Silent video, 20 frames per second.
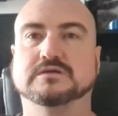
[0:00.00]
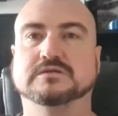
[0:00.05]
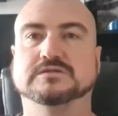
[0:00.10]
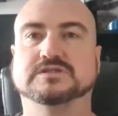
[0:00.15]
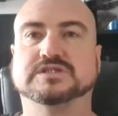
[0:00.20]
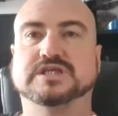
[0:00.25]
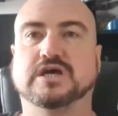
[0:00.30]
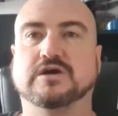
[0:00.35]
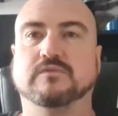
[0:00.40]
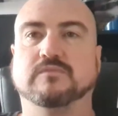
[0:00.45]

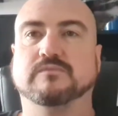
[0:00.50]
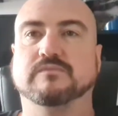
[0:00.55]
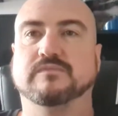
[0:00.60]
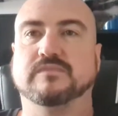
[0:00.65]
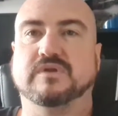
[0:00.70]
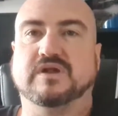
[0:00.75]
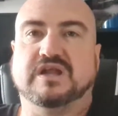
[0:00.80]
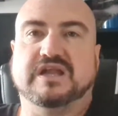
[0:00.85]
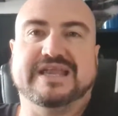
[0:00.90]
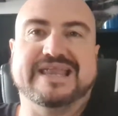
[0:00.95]
So
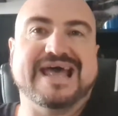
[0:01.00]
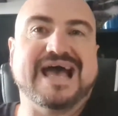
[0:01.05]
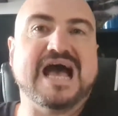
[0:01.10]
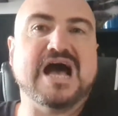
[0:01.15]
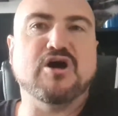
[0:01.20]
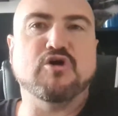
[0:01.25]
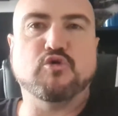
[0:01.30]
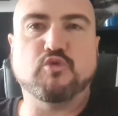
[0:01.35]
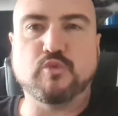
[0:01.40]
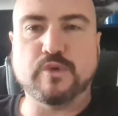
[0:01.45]

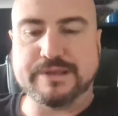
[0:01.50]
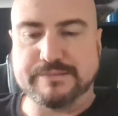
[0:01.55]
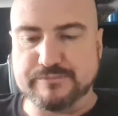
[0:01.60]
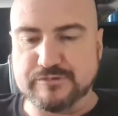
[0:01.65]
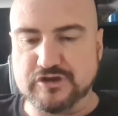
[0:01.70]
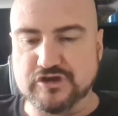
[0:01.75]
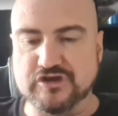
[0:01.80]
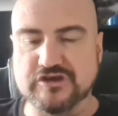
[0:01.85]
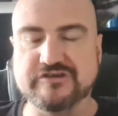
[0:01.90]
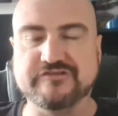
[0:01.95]
now we
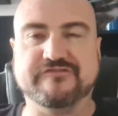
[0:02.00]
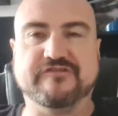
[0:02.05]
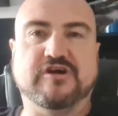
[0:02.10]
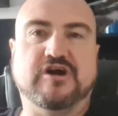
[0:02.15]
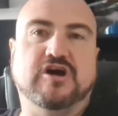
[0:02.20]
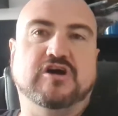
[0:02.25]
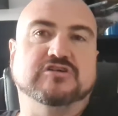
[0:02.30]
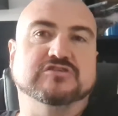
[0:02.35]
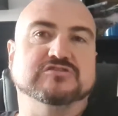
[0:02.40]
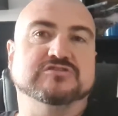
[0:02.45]
move
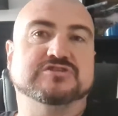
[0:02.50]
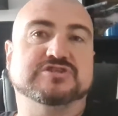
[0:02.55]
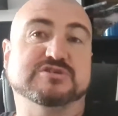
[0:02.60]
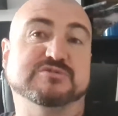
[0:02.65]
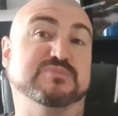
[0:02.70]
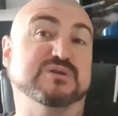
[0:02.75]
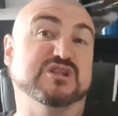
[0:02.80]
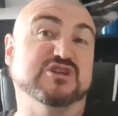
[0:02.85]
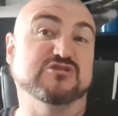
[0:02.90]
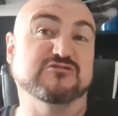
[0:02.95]
on to
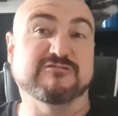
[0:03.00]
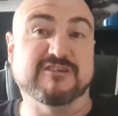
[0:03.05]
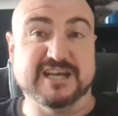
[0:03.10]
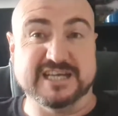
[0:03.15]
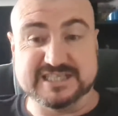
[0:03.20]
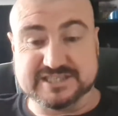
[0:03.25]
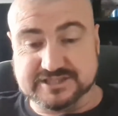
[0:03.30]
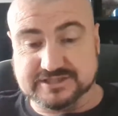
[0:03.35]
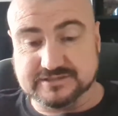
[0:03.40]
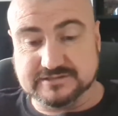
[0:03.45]

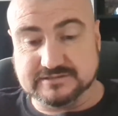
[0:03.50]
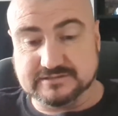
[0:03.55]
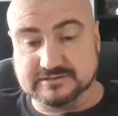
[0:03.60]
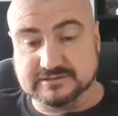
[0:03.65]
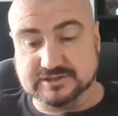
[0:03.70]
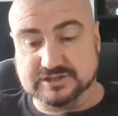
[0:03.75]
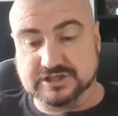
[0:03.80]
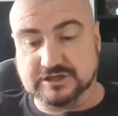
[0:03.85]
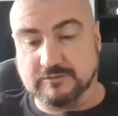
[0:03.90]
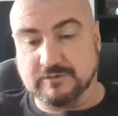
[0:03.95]
Blu-rays.
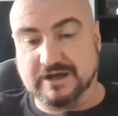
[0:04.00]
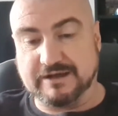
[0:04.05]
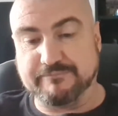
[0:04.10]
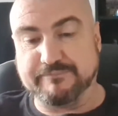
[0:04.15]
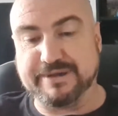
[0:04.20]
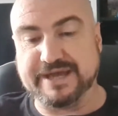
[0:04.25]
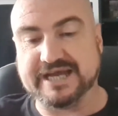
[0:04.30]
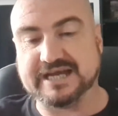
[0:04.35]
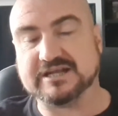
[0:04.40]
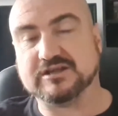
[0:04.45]
So I
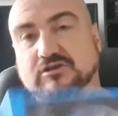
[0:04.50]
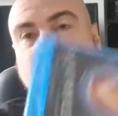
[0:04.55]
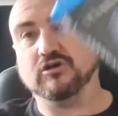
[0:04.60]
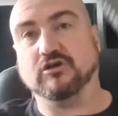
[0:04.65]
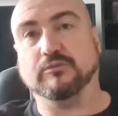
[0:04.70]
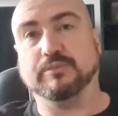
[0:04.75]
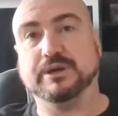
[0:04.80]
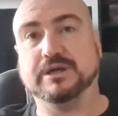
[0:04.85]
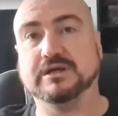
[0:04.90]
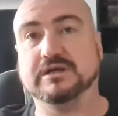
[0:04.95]
picked
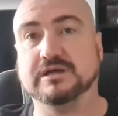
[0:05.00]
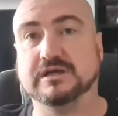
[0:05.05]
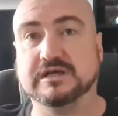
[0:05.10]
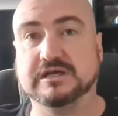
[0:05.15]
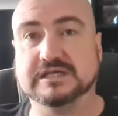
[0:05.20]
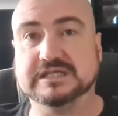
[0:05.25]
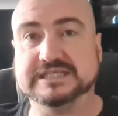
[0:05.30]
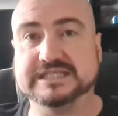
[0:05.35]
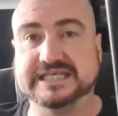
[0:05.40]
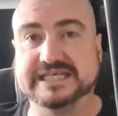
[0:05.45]
up
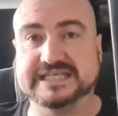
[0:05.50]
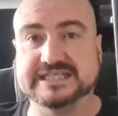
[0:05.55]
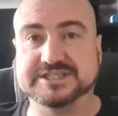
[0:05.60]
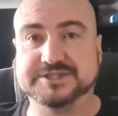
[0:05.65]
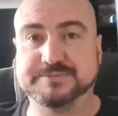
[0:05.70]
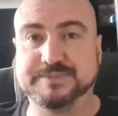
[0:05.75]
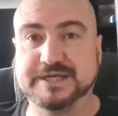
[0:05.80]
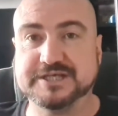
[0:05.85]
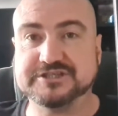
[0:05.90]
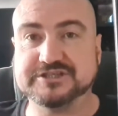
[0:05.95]
the
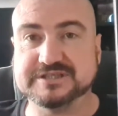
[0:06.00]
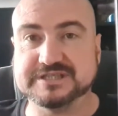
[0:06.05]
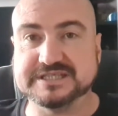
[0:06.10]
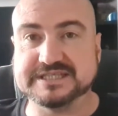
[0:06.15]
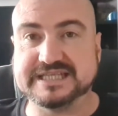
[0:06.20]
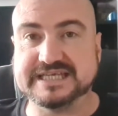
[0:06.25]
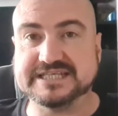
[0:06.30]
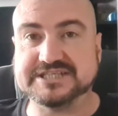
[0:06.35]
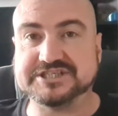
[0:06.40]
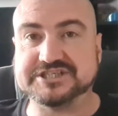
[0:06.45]
special
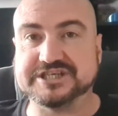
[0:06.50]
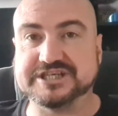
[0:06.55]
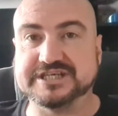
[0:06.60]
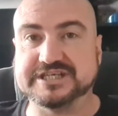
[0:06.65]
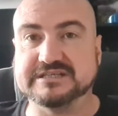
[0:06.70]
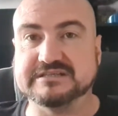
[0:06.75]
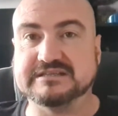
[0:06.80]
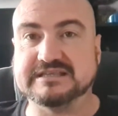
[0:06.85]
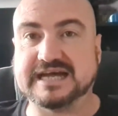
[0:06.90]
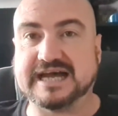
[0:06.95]

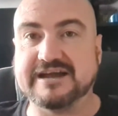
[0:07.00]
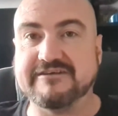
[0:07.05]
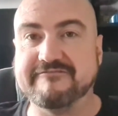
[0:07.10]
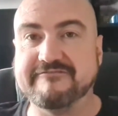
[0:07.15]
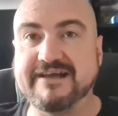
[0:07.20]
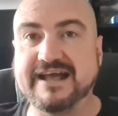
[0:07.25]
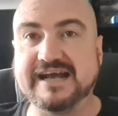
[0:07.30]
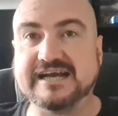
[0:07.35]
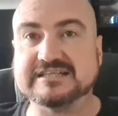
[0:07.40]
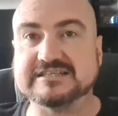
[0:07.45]
edition
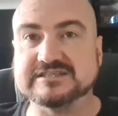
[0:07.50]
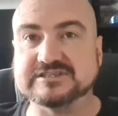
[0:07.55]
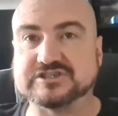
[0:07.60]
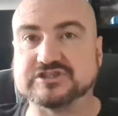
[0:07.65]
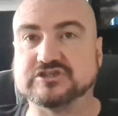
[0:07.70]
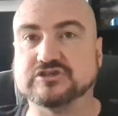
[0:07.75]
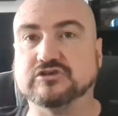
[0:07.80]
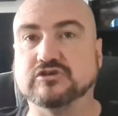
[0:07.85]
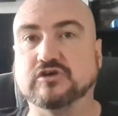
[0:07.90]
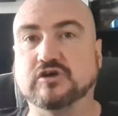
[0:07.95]
director's
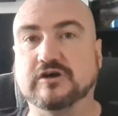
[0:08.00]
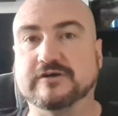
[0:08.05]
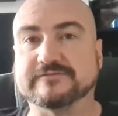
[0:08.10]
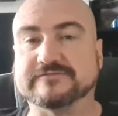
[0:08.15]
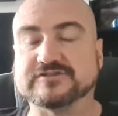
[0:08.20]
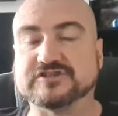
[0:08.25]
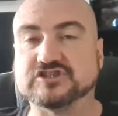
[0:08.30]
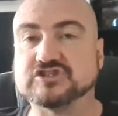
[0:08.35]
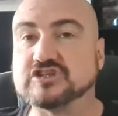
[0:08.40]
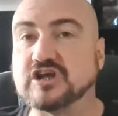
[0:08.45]
cut of
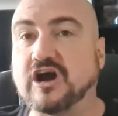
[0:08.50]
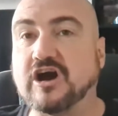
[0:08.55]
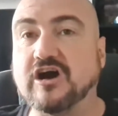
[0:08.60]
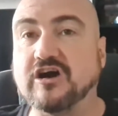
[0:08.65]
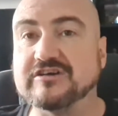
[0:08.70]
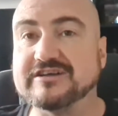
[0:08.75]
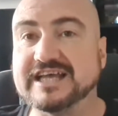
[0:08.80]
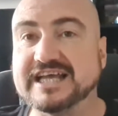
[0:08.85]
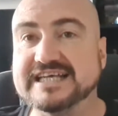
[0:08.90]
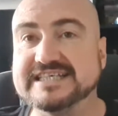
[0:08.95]

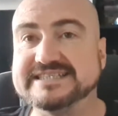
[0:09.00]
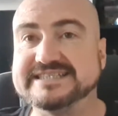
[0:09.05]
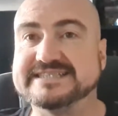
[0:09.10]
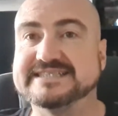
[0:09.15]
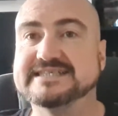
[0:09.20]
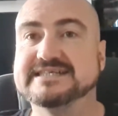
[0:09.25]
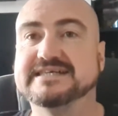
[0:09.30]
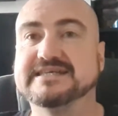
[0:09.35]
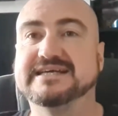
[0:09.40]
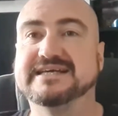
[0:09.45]
Stargate.
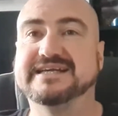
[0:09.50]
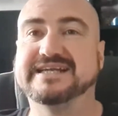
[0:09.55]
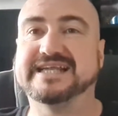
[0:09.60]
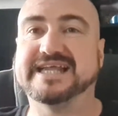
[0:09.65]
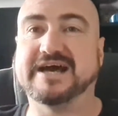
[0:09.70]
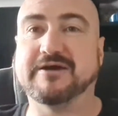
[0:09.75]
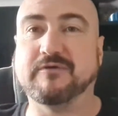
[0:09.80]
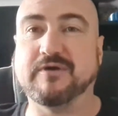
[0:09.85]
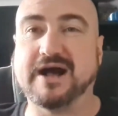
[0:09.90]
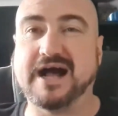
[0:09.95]

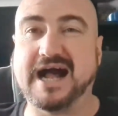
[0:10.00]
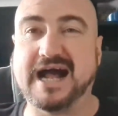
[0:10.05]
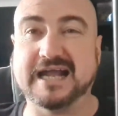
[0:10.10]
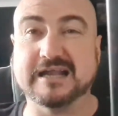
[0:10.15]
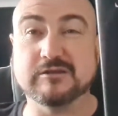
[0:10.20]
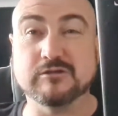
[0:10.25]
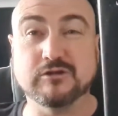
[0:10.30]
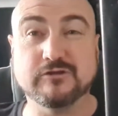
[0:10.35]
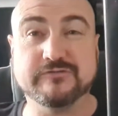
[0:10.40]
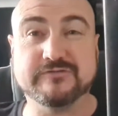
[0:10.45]
Now, I
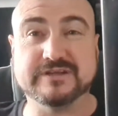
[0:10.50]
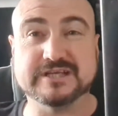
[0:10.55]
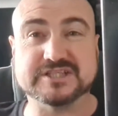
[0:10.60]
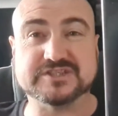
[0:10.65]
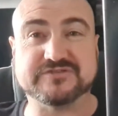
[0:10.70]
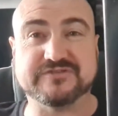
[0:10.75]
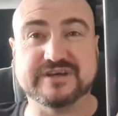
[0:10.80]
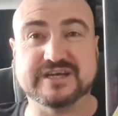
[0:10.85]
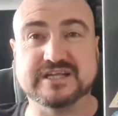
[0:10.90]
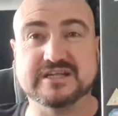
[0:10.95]
love
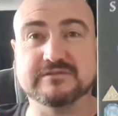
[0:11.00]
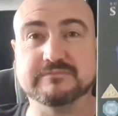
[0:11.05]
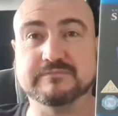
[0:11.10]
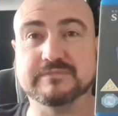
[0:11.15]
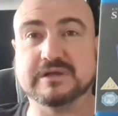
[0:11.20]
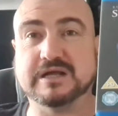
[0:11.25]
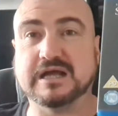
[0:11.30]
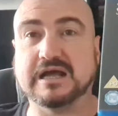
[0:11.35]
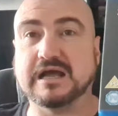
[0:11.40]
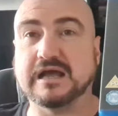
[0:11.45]
this film.